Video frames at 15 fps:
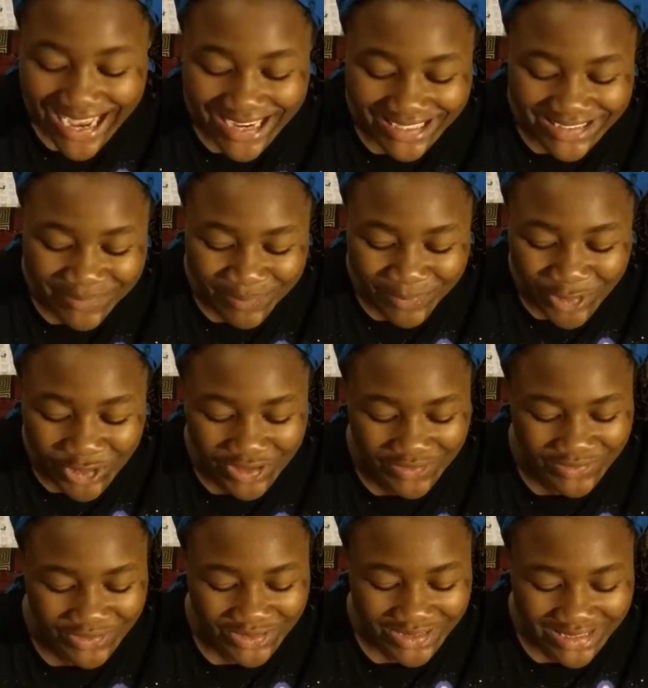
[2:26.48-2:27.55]
It is
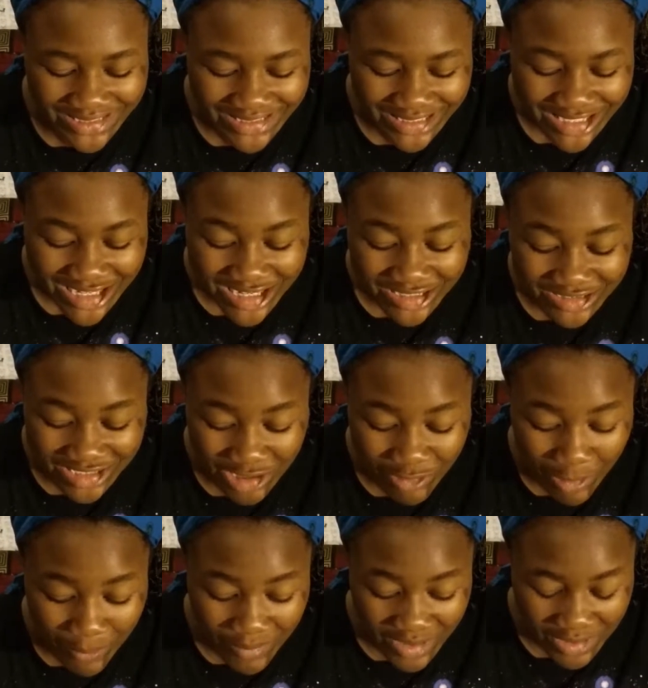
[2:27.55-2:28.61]
beautiful. Do you
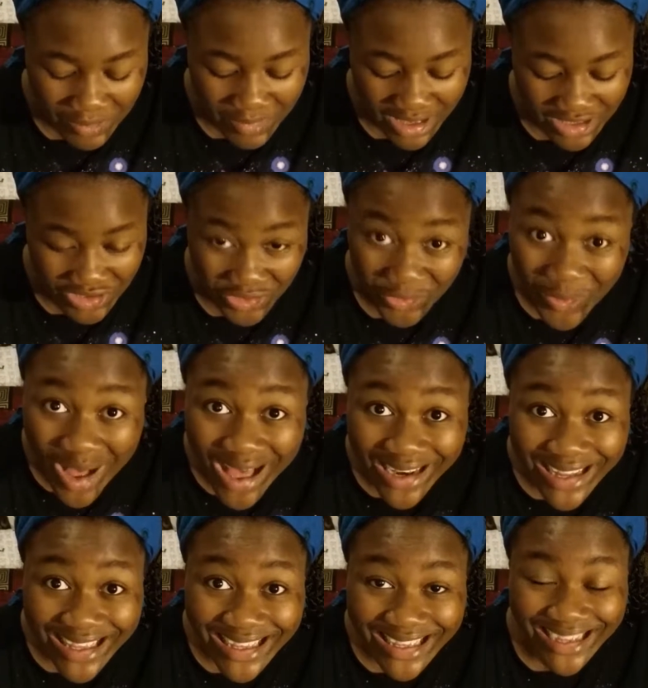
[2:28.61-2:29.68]
want me to make you
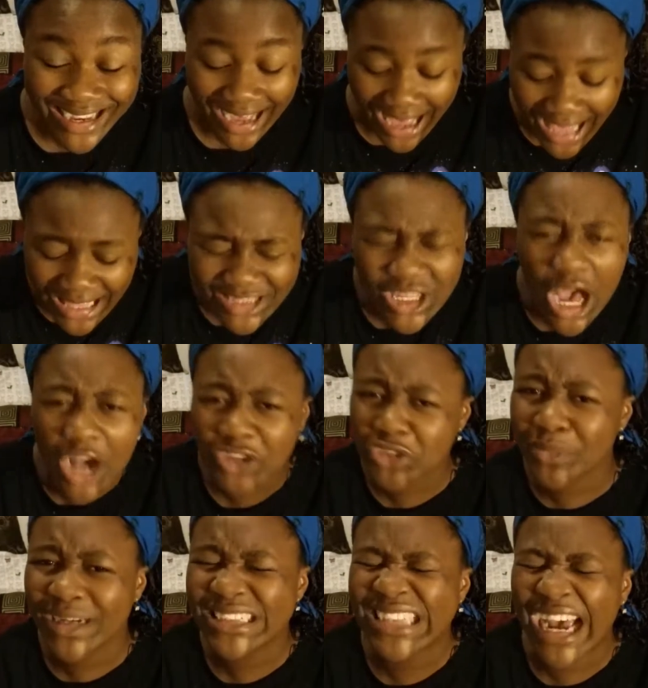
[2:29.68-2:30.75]
one? I talked
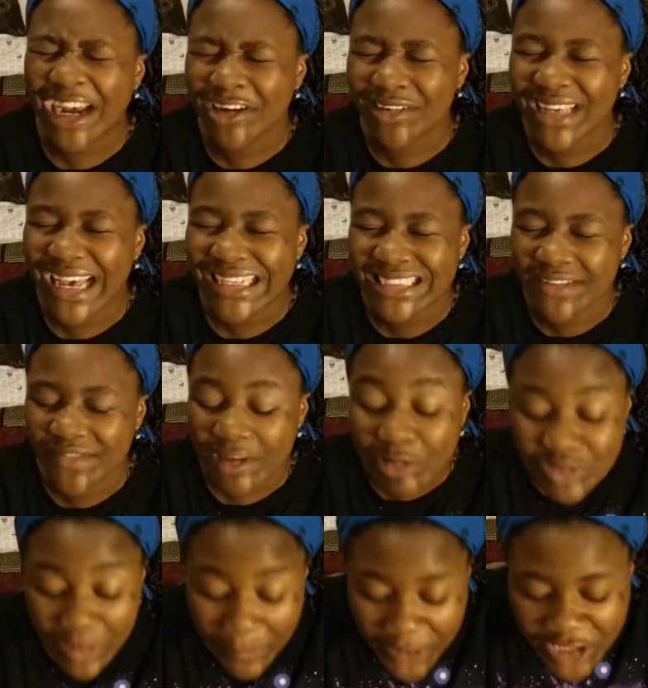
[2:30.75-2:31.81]
to my diary as if it
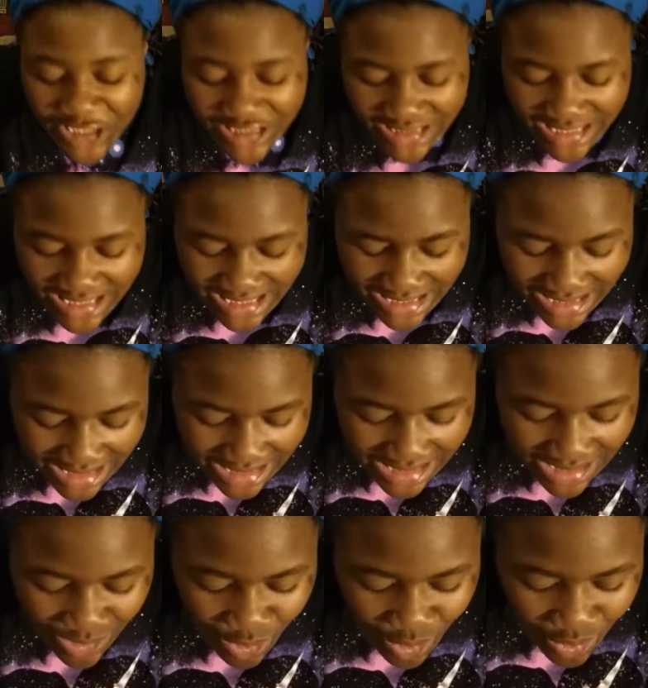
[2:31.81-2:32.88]
was a person.
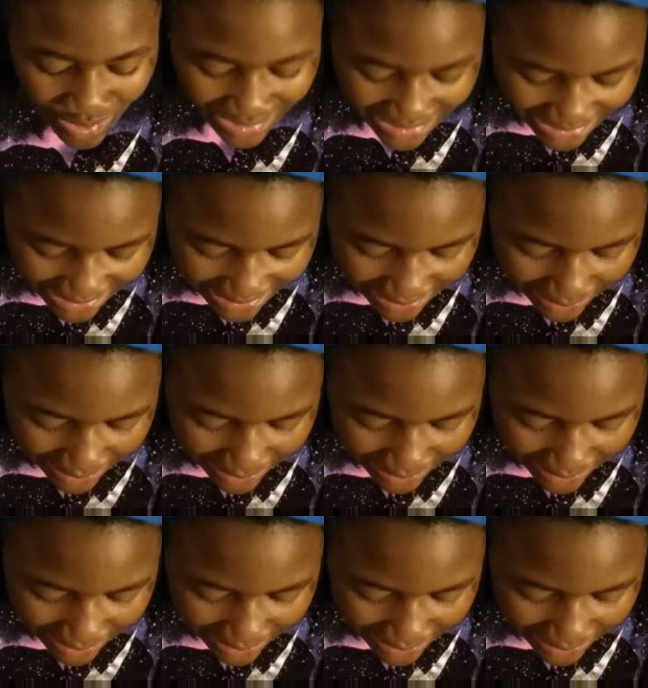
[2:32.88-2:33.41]
What?